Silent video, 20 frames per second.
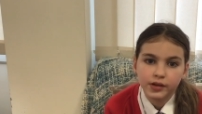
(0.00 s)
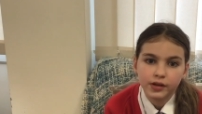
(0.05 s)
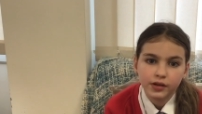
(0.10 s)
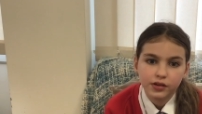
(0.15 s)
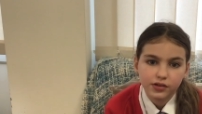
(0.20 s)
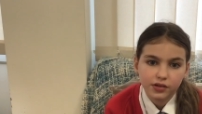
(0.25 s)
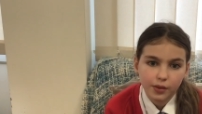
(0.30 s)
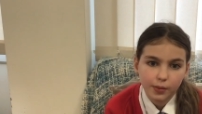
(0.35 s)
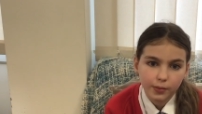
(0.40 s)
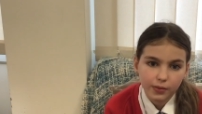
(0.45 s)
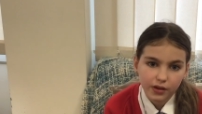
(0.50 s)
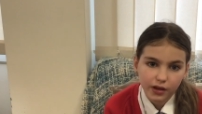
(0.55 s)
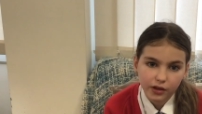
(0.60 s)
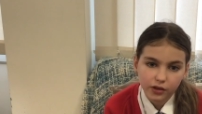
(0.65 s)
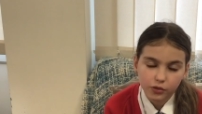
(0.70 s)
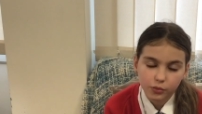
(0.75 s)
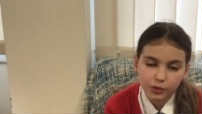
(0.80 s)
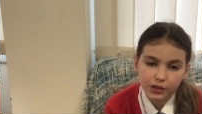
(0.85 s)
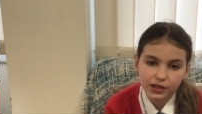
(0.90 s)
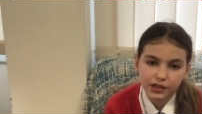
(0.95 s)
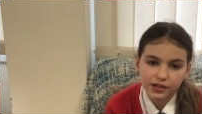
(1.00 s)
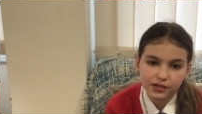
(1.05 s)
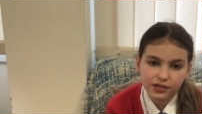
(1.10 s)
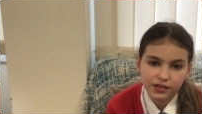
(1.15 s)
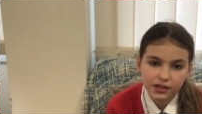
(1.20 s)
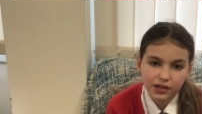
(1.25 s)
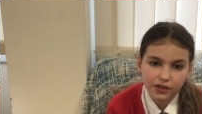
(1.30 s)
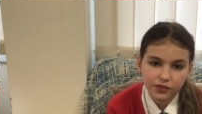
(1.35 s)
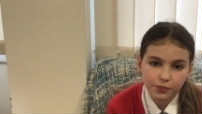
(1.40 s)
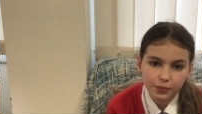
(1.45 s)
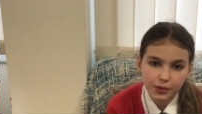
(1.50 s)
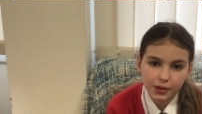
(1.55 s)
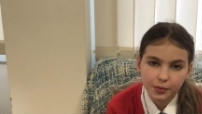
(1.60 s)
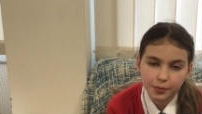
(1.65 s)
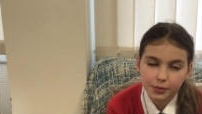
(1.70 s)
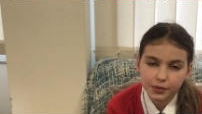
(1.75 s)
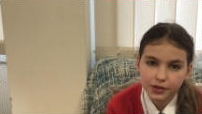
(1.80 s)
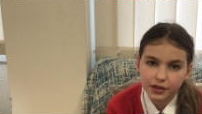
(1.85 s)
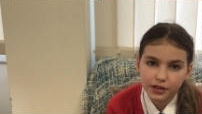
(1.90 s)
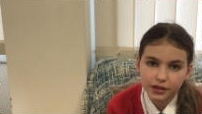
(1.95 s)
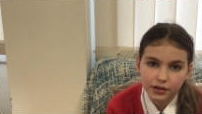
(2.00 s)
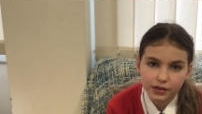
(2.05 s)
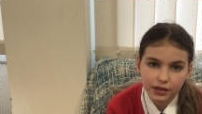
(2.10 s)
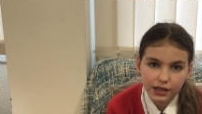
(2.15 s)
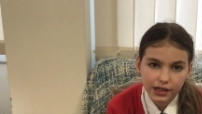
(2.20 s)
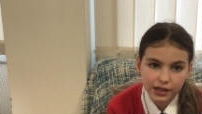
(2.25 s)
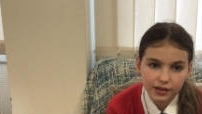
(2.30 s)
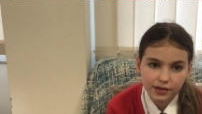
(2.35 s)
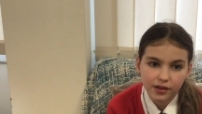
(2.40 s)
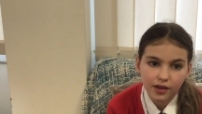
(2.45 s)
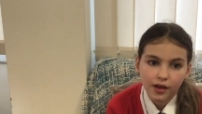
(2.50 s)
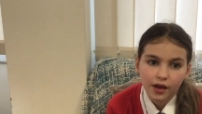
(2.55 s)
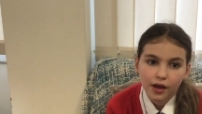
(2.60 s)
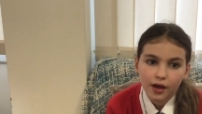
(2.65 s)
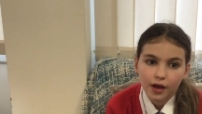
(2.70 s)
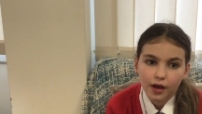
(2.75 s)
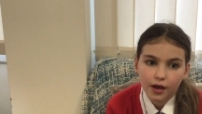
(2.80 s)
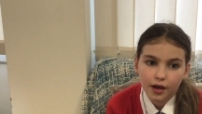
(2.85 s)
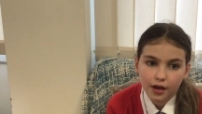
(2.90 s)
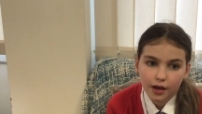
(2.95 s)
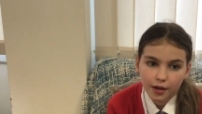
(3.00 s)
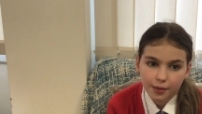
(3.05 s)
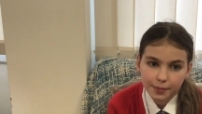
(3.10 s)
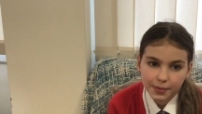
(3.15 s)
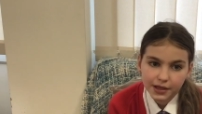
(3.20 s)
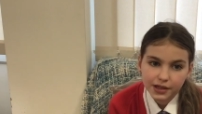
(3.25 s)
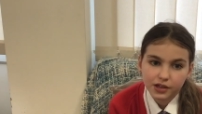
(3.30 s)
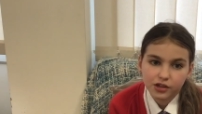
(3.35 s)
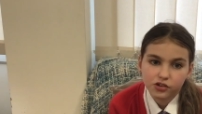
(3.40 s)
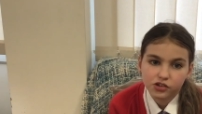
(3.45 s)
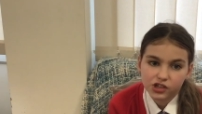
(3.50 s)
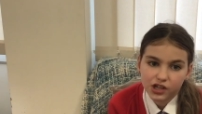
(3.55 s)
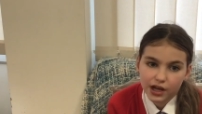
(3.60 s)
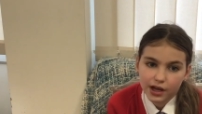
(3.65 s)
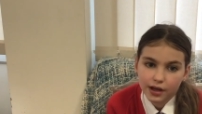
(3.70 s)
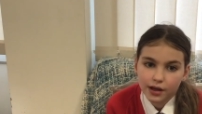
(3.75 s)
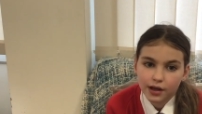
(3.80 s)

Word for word: Sometimes we need to give people in need a bigger share